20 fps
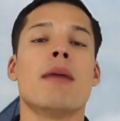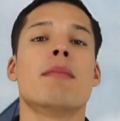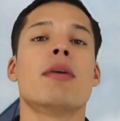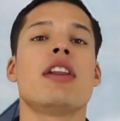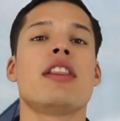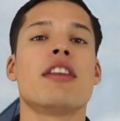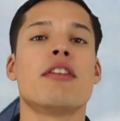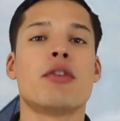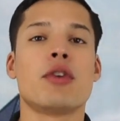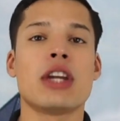
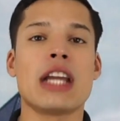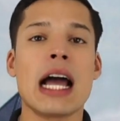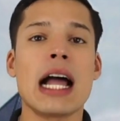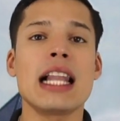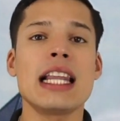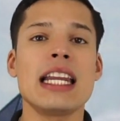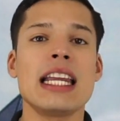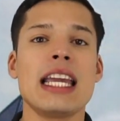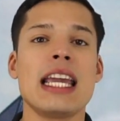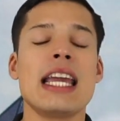But the
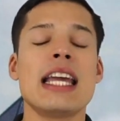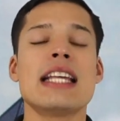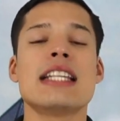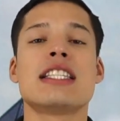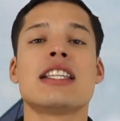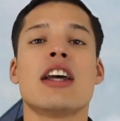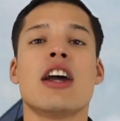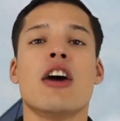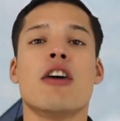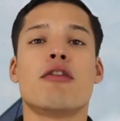reality
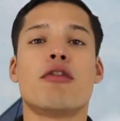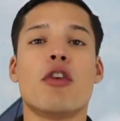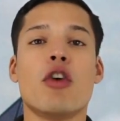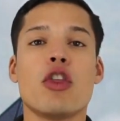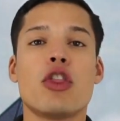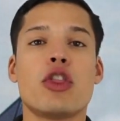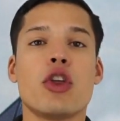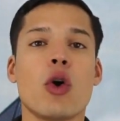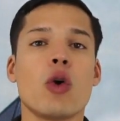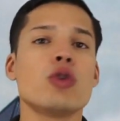is
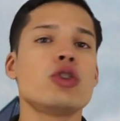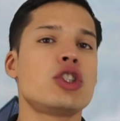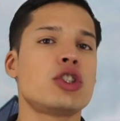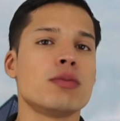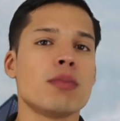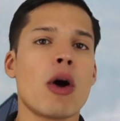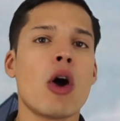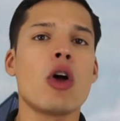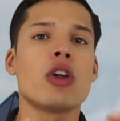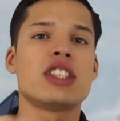for those
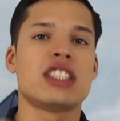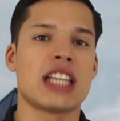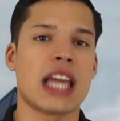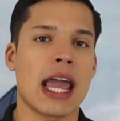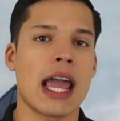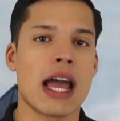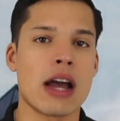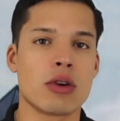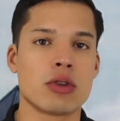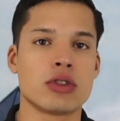small
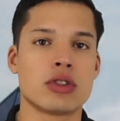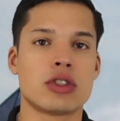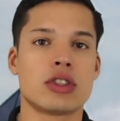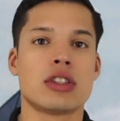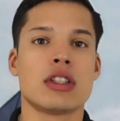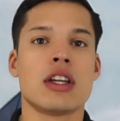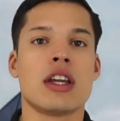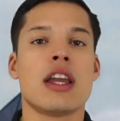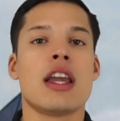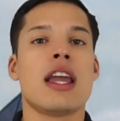
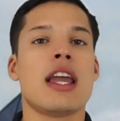towns